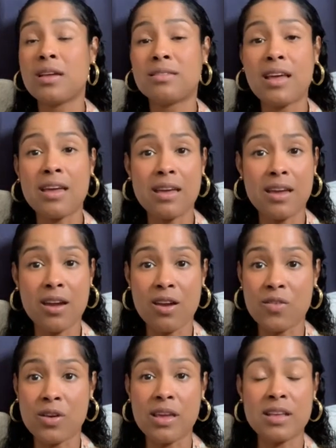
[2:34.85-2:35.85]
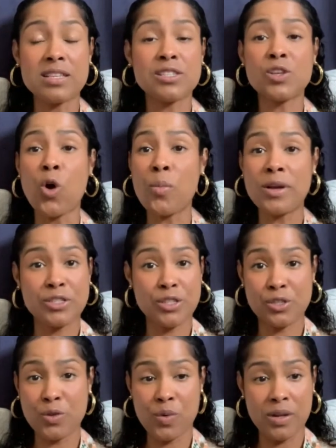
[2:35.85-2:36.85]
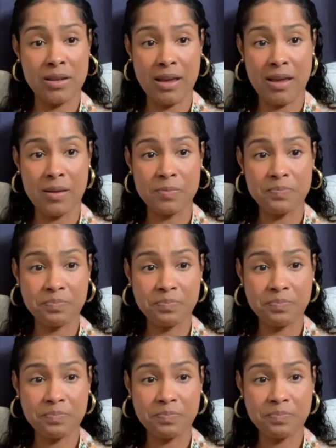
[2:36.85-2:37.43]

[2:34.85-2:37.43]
taking care of your kids. It's so much to do in a day.